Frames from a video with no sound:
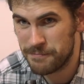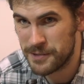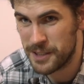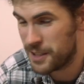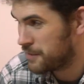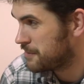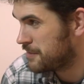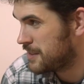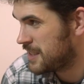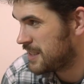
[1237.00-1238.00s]
You know,
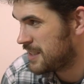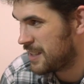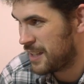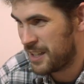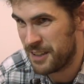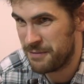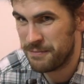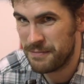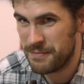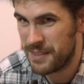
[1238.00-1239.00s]

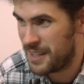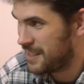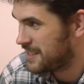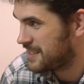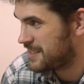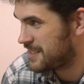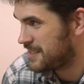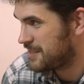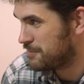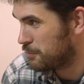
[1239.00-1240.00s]
um, and
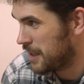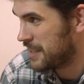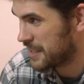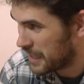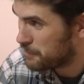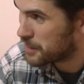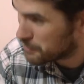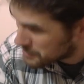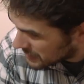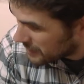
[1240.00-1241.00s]
when the game
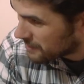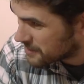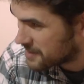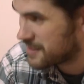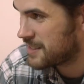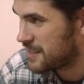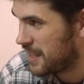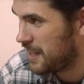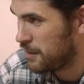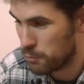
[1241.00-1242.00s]
comes out,
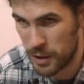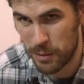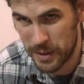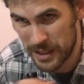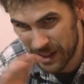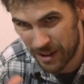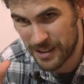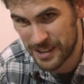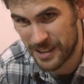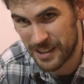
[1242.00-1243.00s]
then we'll be
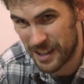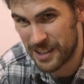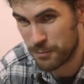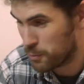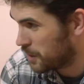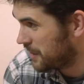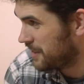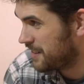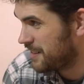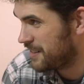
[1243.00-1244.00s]
locked on like
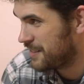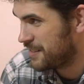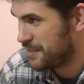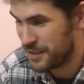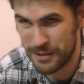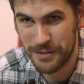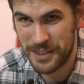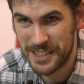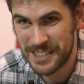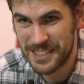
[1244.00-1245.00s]
one
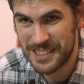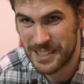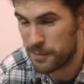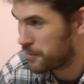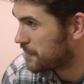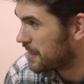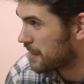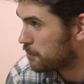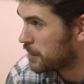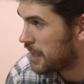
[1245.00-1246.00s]
universe type of thing.
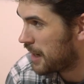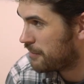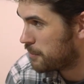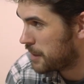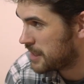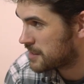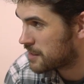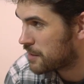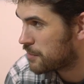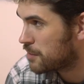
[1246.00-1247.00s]
And we have a main
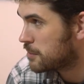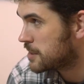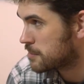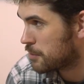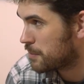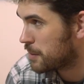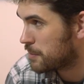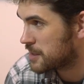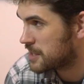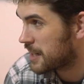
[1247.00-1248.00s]
server, which is what
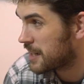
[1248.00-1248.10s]
people check